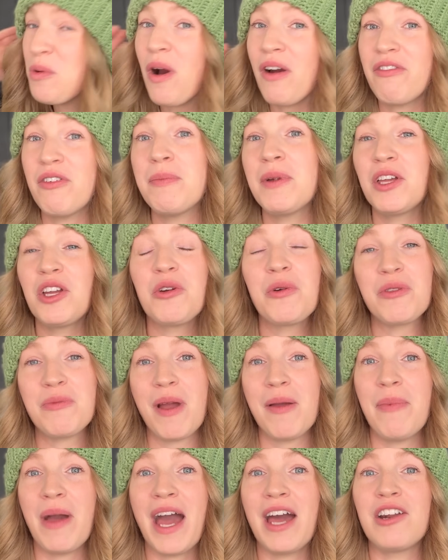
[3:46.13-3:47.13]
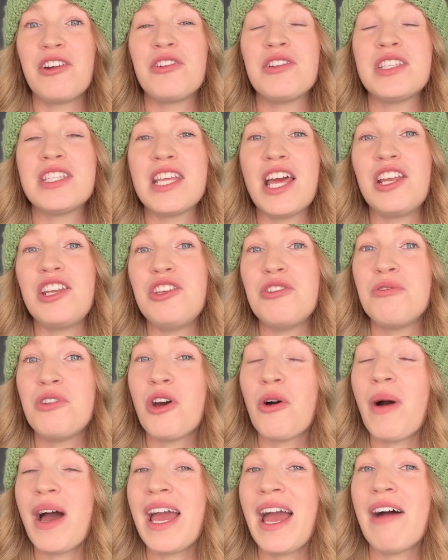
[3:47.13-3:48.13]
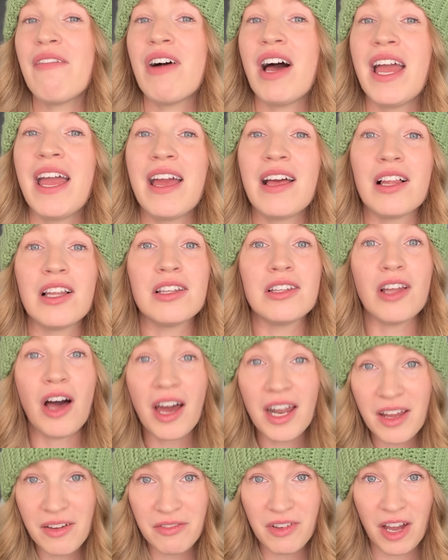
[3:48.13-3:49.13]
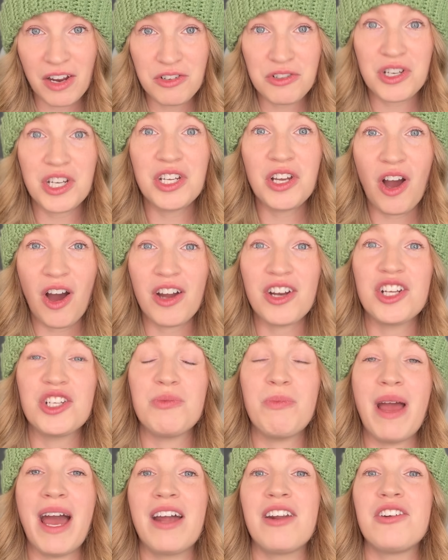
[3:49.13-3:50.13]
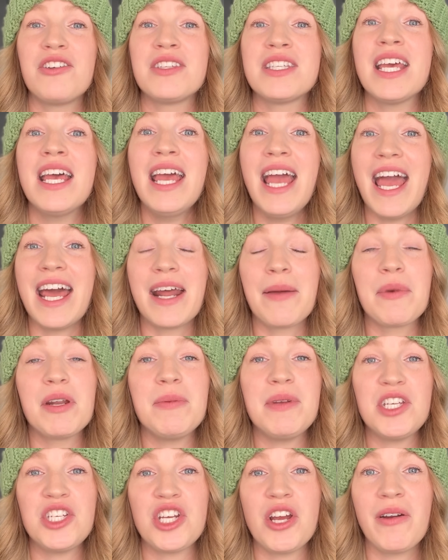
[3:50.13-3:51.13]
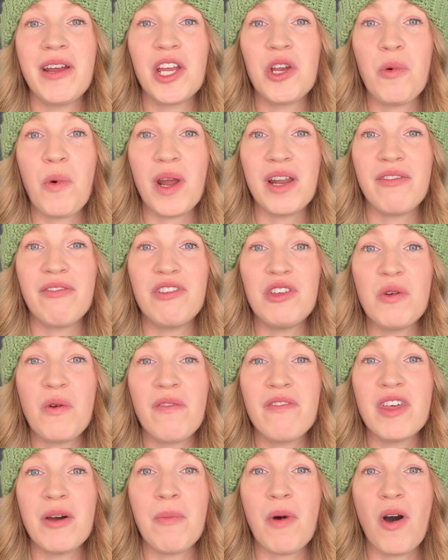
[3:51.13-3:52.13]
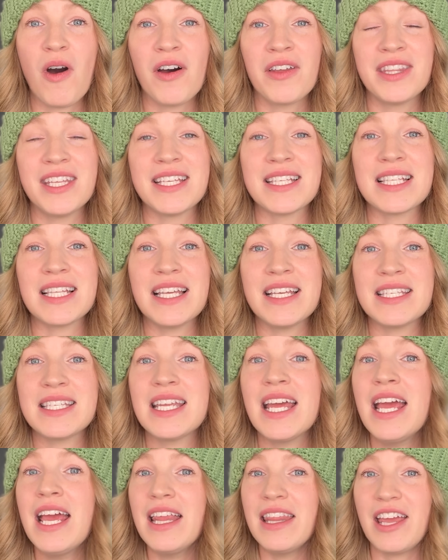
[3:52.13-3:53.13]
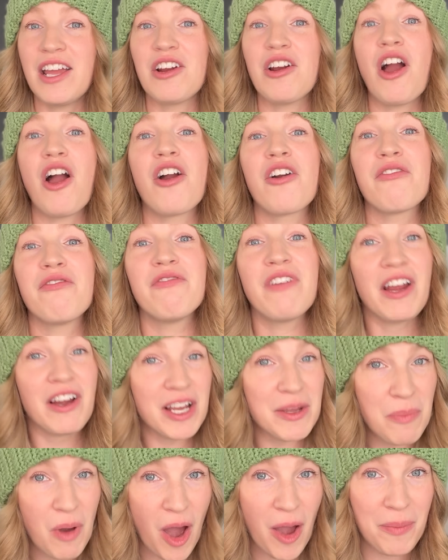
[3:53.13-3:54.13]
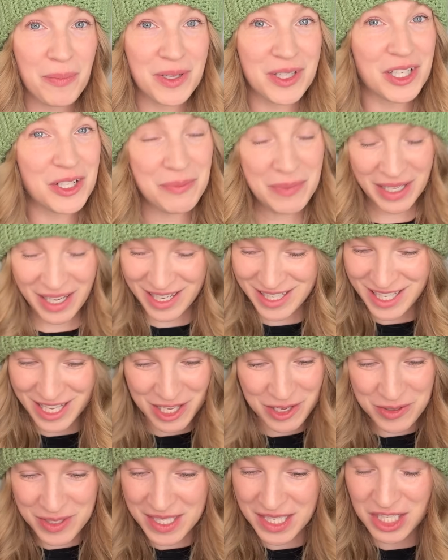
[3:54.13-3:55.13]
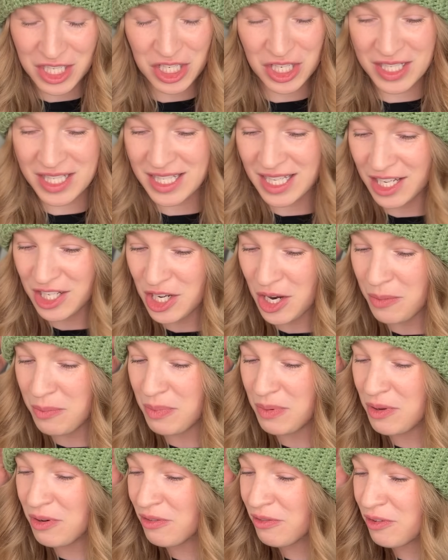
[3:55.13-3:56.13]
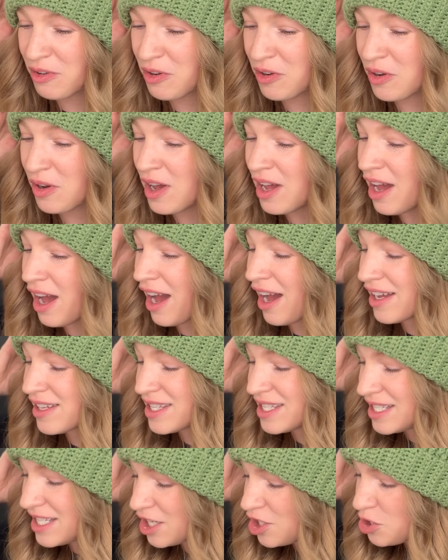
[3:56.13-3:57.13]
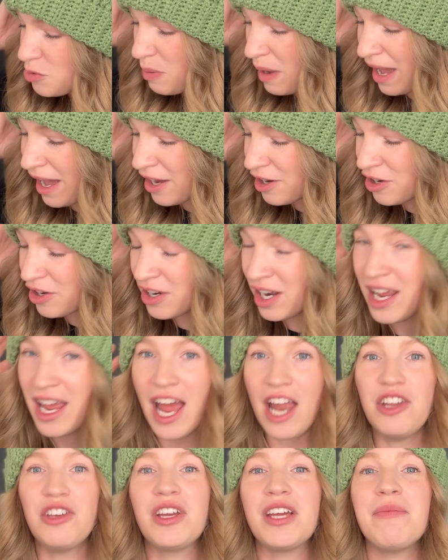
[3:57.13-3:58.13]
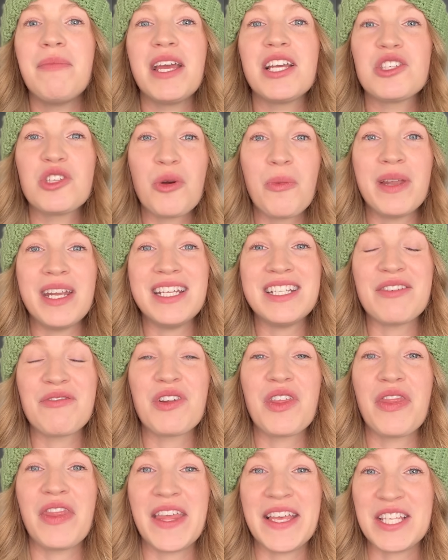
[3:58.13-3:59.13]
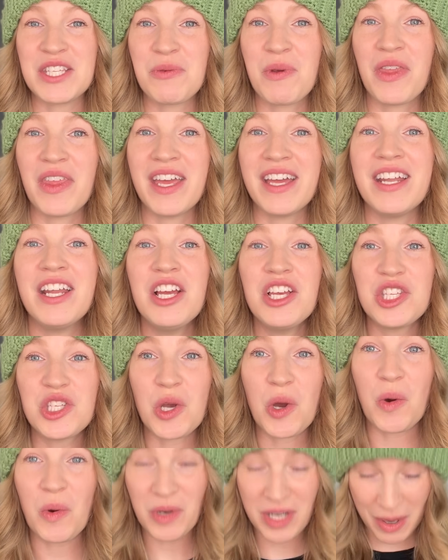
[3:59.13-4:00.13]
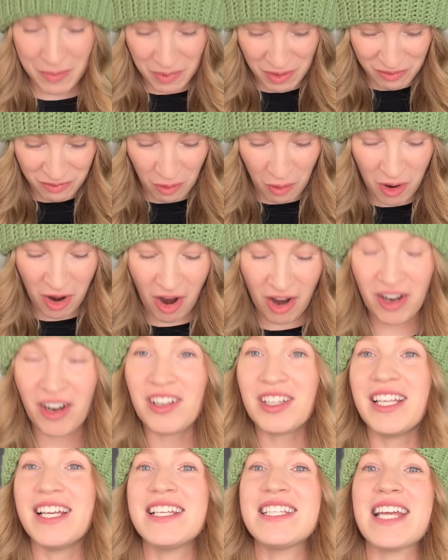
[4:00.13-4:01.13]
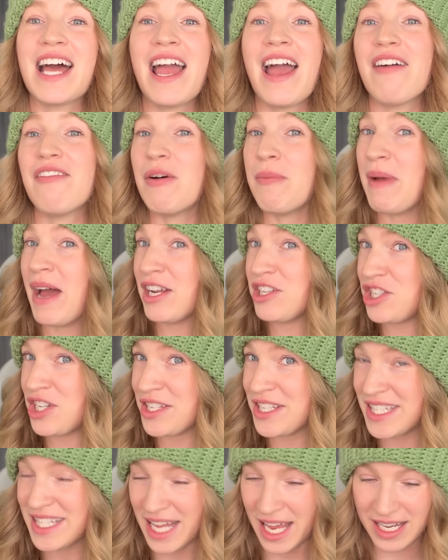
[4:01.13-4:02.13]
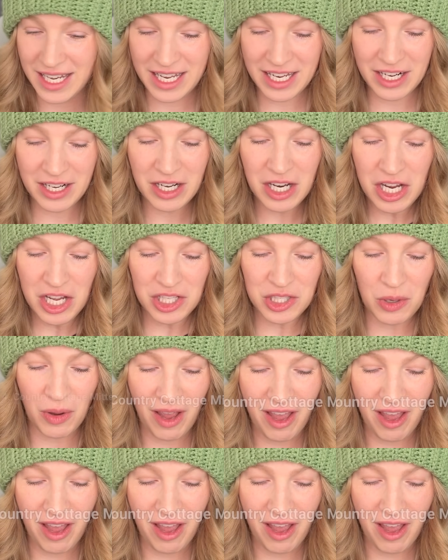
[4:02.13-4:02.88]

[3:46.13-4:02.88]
are familiar with my patterns, then you know I have a lot of country cottage patterns, and I'm going to be sharing quite a few of them on this list. They are very popular because it uses just such a beautiful stitch pattern, and you can make so many different things with it. So number 4 on our list, I have a matching set here. So I